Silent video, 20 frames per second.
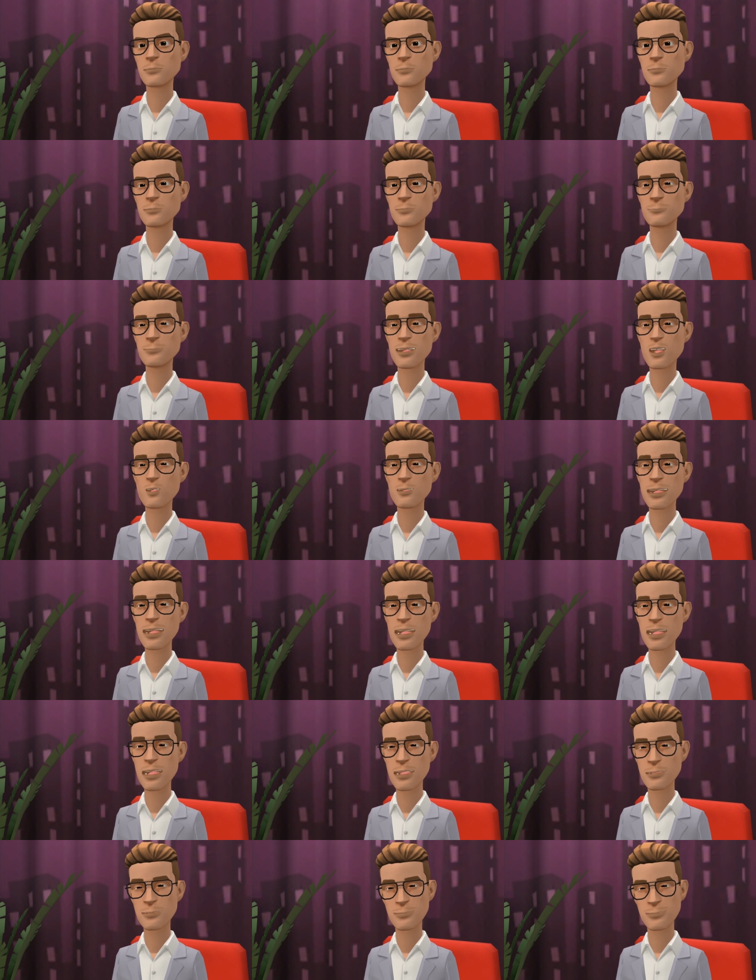I
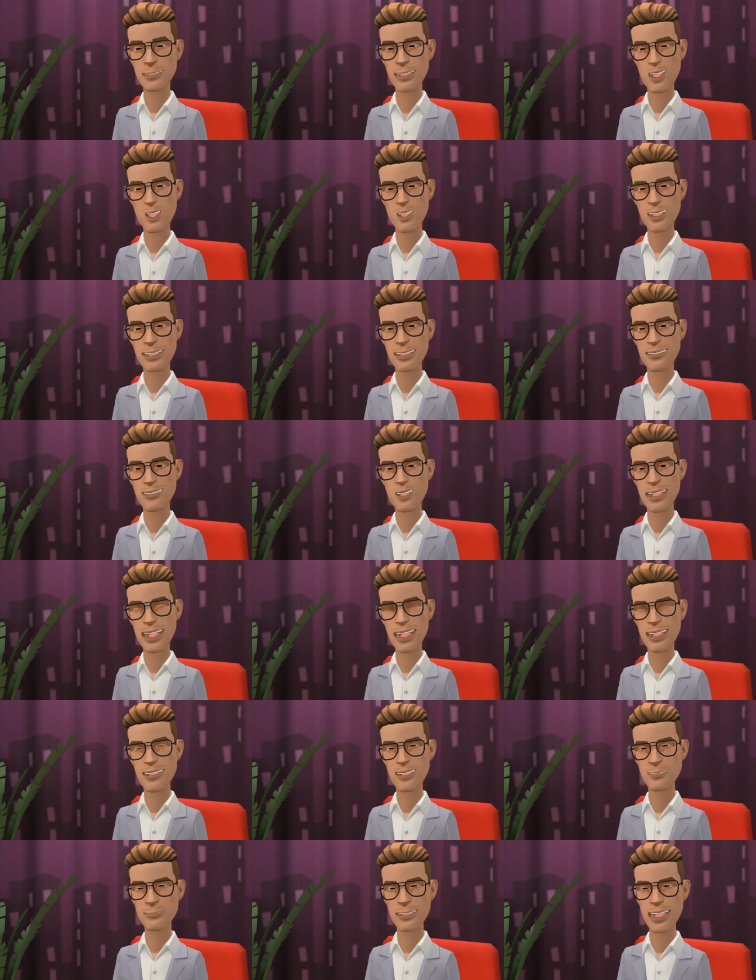promise, your life will
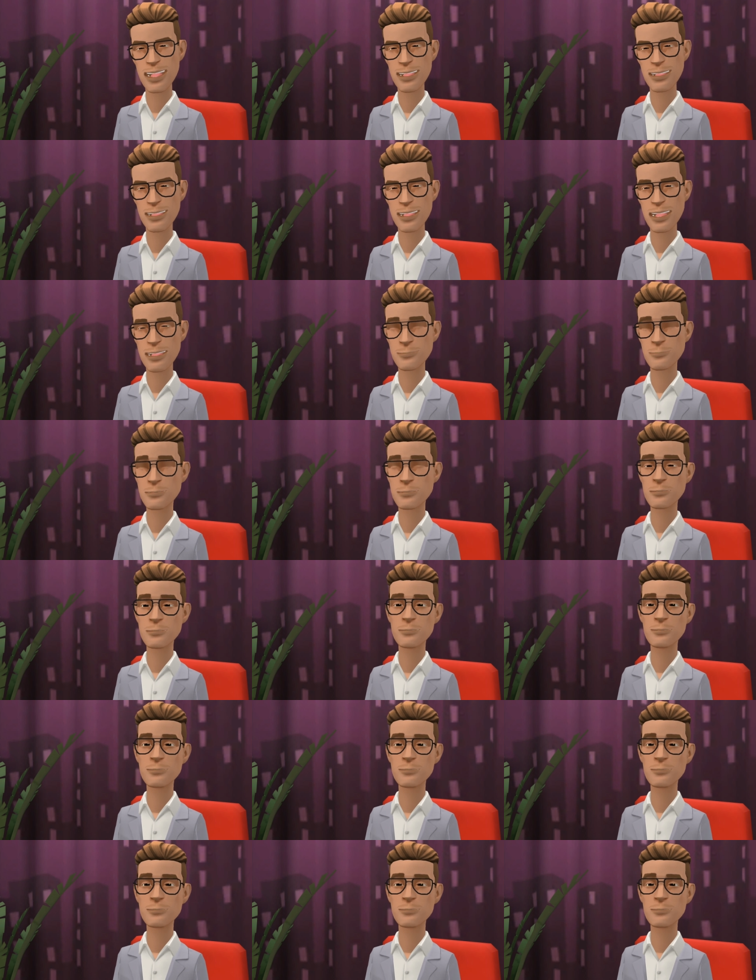never be the same.